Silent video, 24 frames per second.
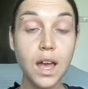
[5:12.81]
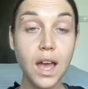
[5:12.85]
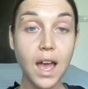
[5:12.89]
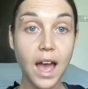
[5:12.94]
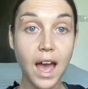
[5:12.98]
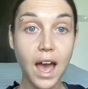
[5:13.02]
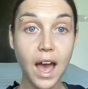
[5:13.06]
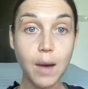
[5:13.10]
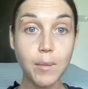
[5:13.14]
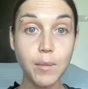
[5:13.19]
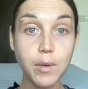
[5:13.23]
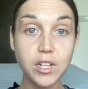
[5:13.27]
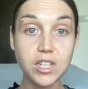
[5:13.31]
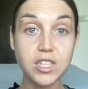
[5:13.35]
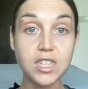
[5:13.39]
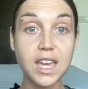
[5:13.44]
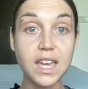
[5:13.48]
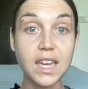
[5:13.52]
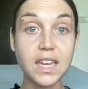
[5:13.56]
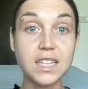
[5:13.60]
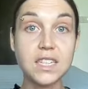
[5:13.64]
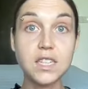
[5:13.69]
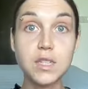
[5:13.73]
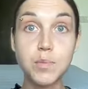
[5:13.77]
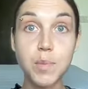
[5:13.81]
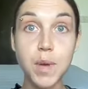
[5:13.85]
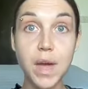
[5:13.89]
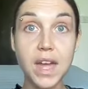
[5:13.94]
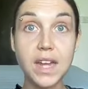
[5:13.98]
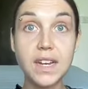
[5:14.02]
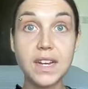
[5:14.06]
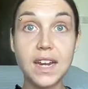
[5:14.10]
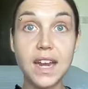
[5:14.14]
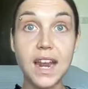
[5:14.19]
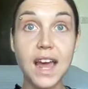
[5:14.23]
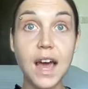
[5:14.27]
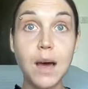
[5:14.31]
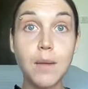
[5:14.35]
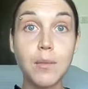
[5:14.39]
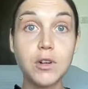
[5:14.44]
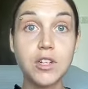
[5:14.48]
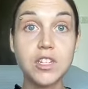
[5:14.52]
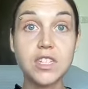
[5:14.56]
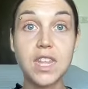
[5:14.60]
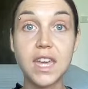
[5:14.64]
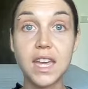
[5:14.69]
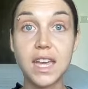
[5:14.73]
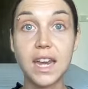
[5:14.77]
how much they can spend and how
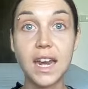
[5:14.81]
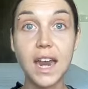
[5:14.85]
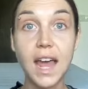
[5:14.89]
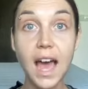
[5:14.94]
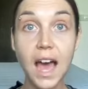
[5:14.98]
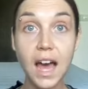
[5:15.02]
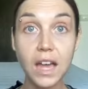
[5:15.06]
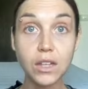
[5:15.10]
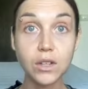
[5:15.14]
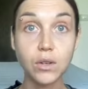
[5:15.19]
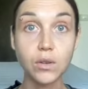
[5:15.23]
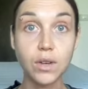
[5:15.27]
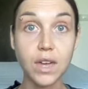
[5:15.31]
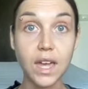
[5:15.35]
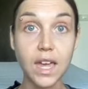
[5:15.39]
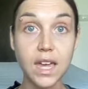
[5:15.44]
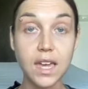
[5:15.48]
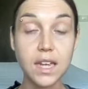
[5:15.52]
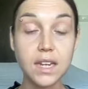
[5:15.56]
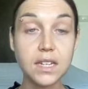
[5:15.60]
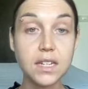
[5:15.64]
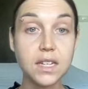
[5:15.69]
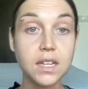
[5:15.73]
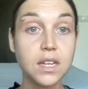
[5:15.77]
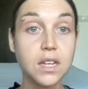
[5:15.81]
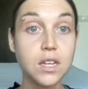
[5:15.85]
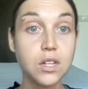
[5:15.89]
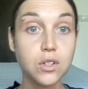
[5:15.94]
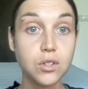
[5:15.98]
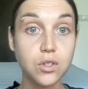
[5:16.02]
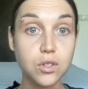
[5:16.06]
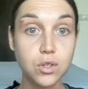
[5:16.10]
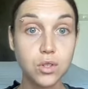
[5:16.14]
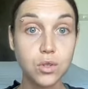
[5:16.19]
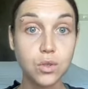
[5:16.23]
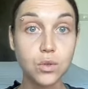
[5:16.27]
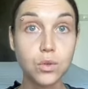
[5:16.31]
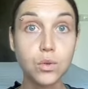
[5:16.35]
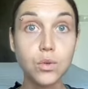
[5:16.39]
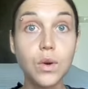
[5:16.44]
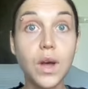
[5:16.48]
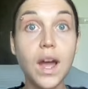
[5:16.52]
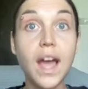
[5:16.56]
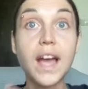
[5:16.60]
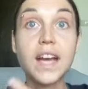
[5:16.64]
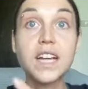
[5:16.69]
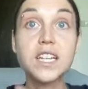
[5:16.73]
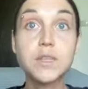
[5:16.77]
much they can allocate to
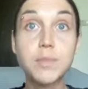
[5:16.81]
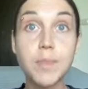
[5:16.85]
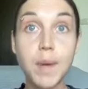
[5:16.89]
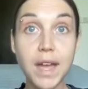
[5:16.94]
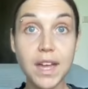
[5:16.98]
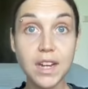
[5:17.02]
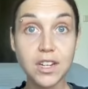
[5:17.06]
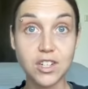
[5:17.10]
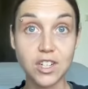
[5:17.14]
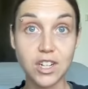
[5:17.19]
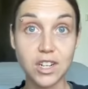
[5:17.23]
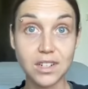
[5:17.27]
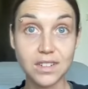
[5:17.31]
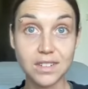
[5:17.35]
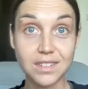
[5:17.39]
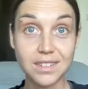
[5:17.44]
expansion.